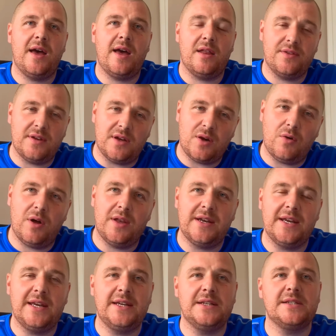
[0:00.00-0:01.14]
health
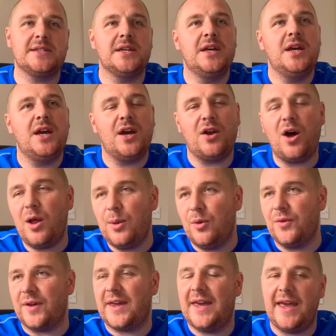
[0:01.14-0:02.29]
inequalities and all
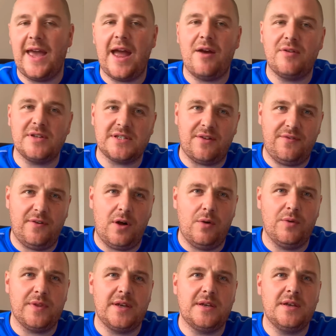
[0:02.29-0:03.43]
other key areas that fall
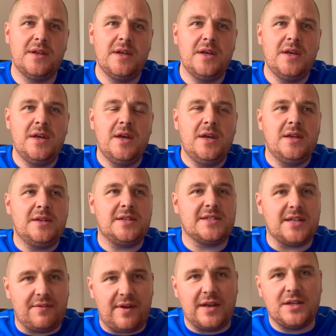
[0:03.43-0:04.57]
within
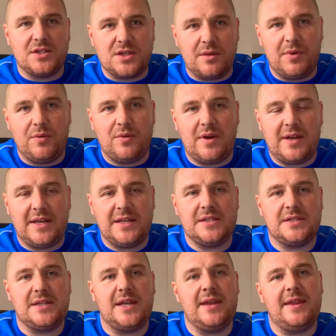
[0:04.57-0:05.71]
disadvantaged
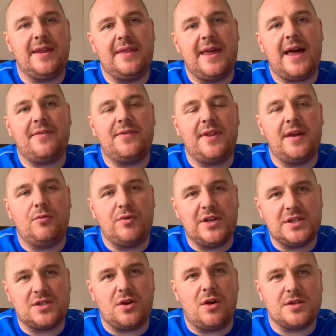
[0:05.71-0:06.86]
communities, they had the
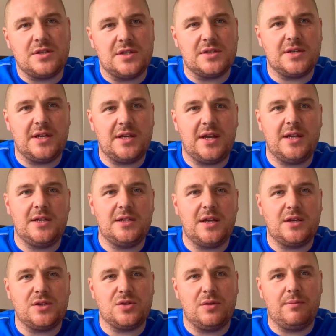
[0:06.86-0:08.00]
resources
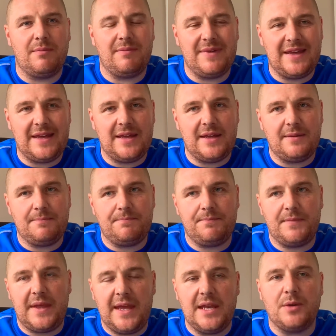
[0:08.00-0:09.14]
and some
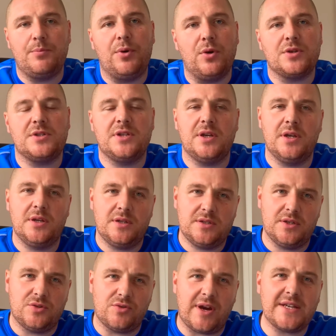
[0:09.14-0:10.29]
input to
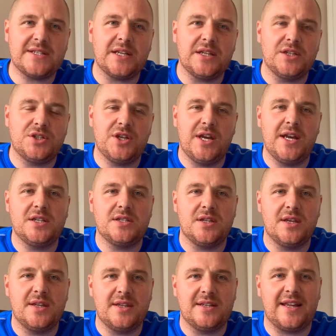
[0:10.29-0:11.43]
drastically change
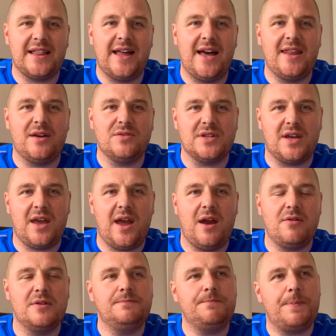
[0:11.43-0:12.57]
the decline that was
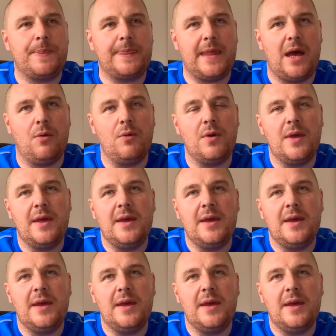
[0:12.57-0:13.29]
occurring. Now,